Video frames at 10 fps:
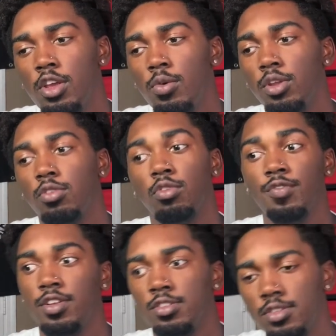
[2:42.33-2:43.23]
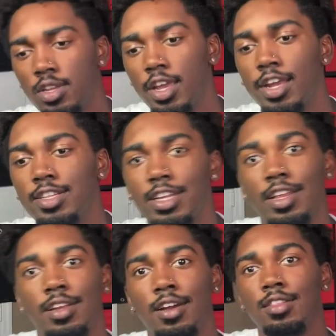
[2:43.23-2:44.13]
with the rivets and
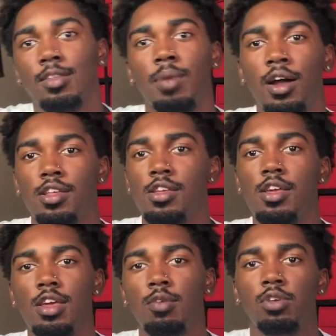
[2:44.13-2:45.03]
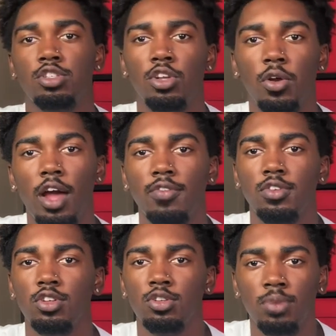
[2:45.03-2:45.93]
didn't cut the body, which you don't have to
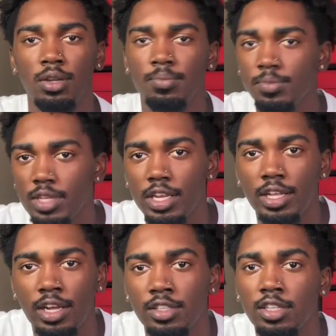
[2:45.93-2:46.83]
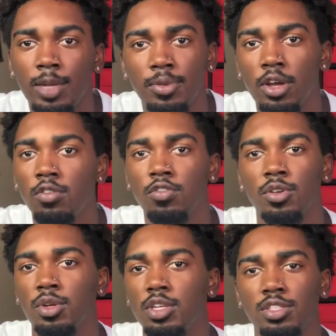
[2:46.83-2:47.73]
do, but he didn't cut the lip of the over
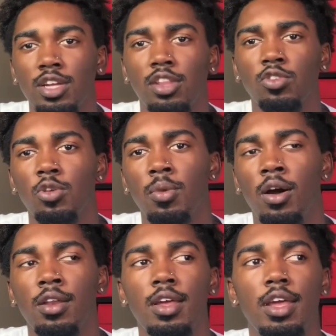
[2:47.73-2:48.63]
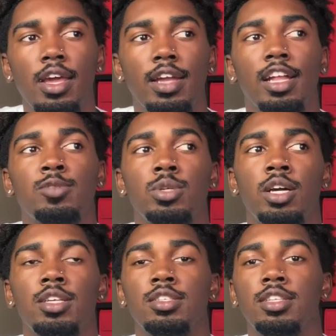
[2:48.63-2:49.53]
fender. He just kind of threw them on. And that's
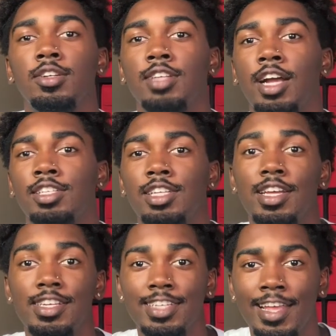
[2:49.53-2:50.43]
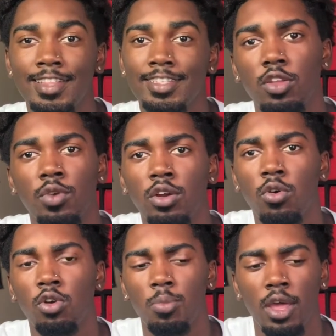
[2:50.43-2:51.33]
because there's actually a dent. The rear
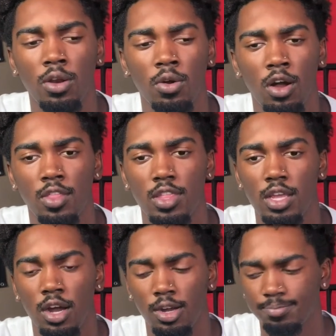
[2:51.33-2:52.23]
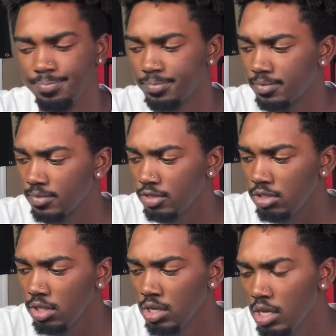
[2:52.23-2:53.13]
quarter panel on
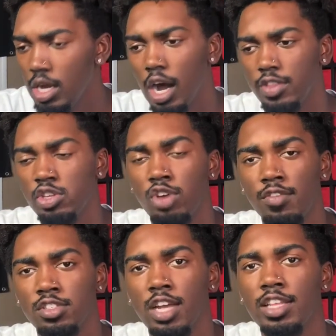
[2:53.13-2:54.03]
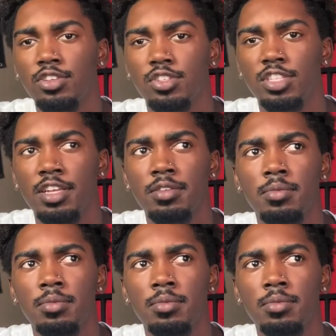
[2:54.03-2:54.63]
the driver's side, there's a dent,